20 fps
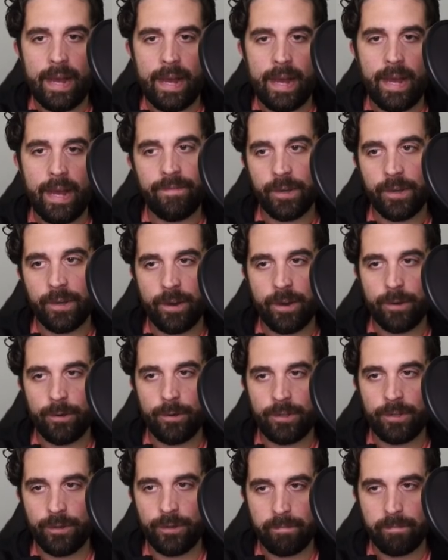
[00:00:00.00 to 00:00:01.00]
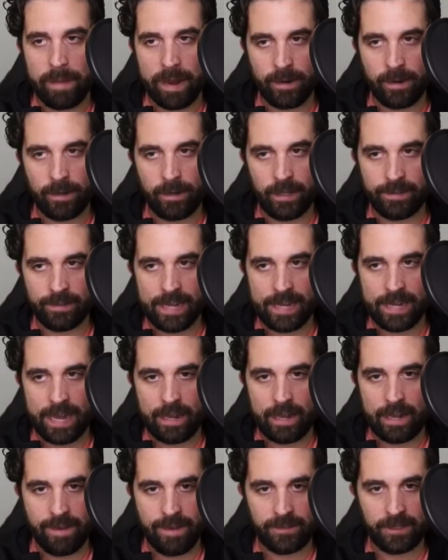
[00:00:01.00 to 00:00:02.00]
If you go to
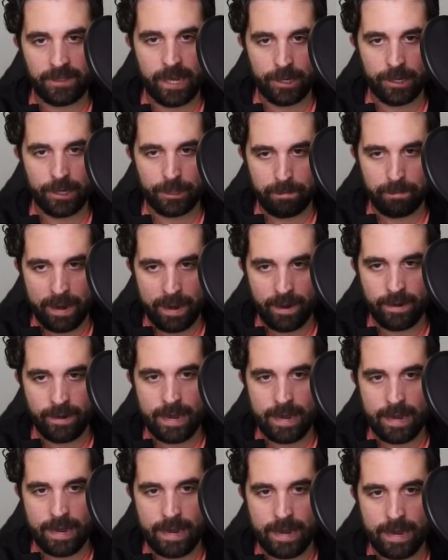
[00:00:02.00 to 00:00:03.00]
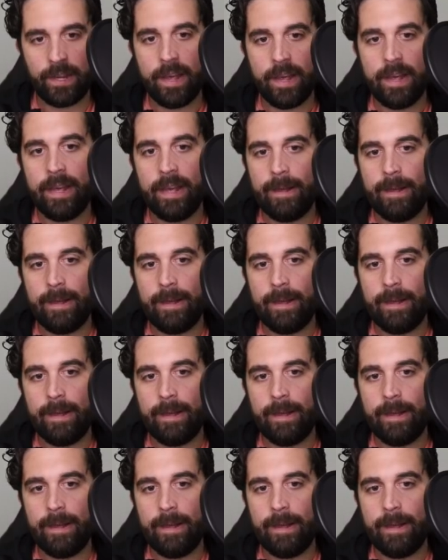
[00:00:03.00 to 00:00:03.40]
parallel.life/paradox,